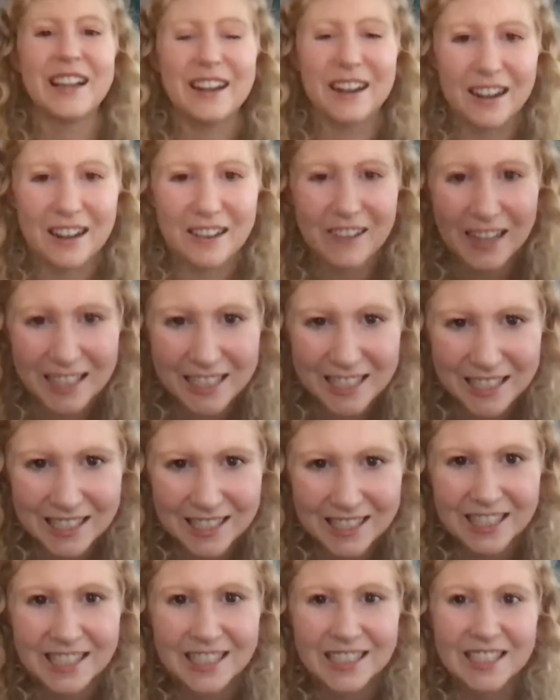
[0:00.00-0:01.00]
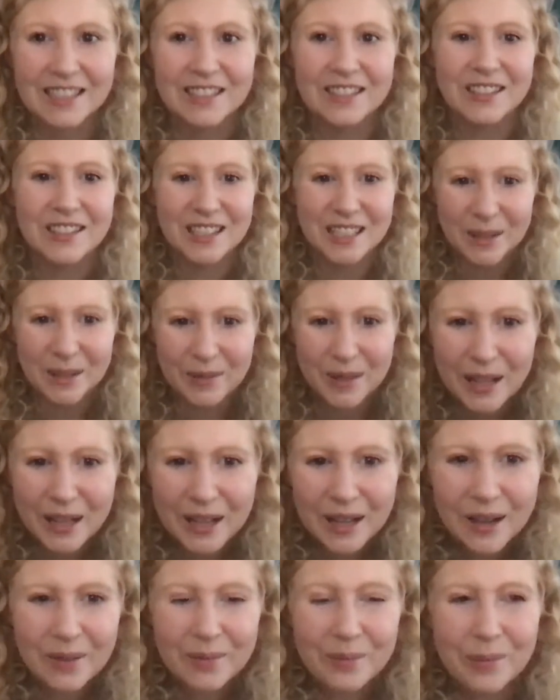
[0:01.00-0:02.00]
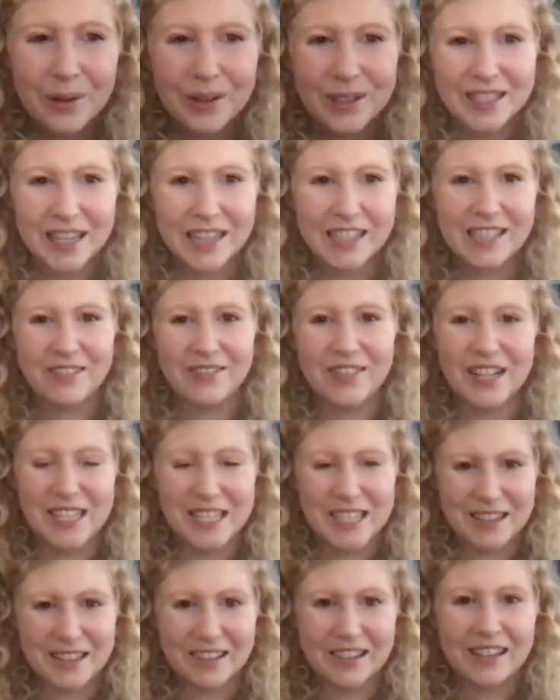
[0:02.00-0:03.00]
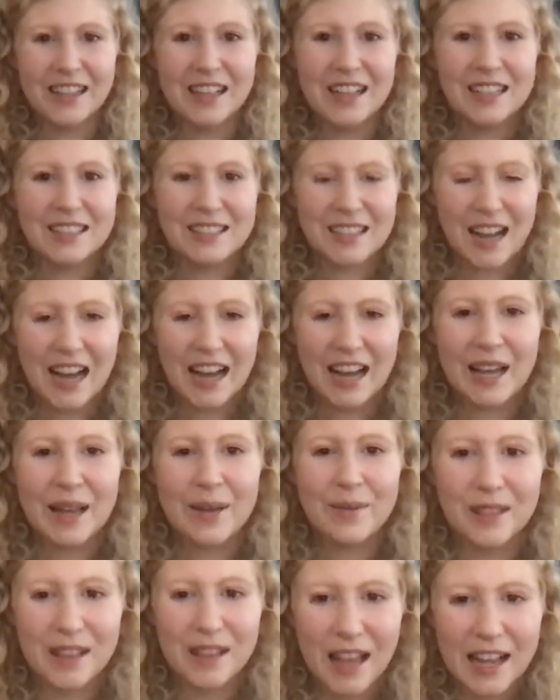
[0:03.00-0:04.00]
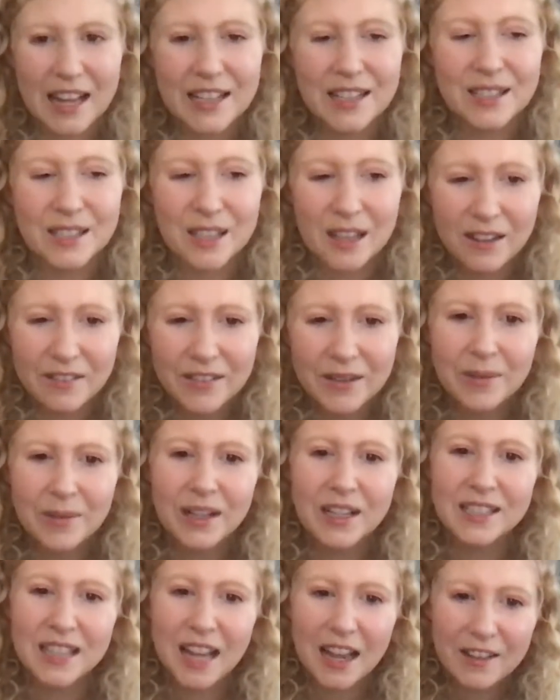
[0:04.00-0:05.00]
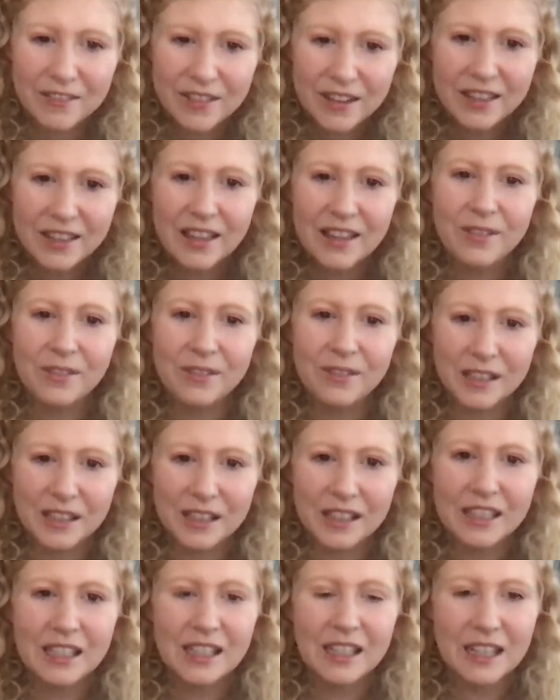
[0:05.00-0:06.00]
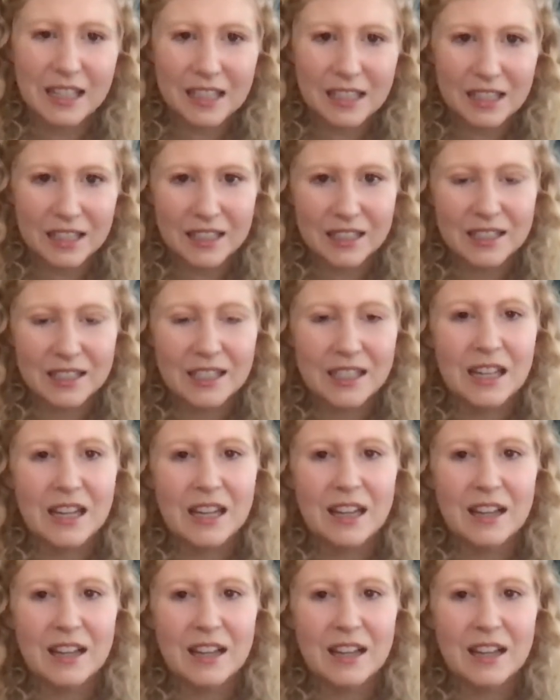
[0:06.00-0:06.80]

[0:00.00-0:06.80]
in our consciousness, you know, do some multidimensional timeline surfing because everything really is